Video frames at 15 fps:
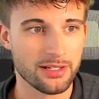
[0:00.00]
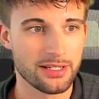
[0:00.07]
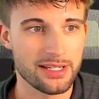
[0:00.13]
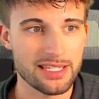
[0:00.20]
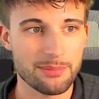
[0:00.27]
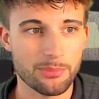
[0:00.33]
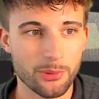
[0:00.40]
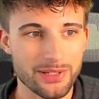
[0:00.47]
He's
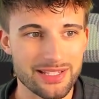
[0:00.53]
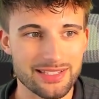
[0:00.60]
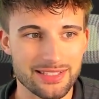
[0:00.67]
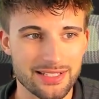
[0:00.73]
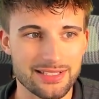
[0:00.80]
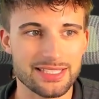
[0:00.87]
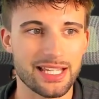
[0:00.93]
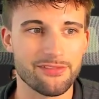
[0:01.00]
at
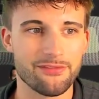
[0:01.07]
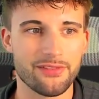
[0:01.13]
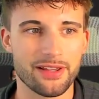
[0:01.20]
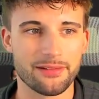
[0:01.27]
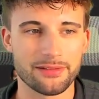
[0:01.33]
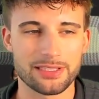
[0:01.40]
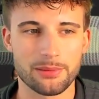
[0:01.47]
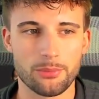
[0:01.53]
0.67
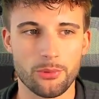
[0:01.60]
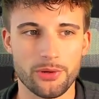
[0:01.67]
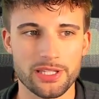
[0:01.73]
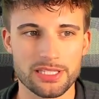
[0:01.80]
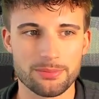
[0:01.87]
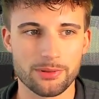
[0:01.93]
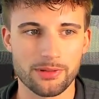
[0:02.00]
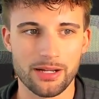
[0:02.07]
fantasy
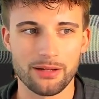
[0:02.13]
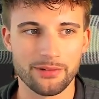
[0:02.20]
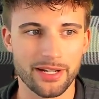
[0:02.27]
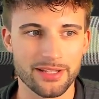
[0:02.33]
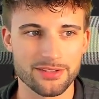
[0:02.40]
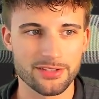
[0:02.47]
points per route ran.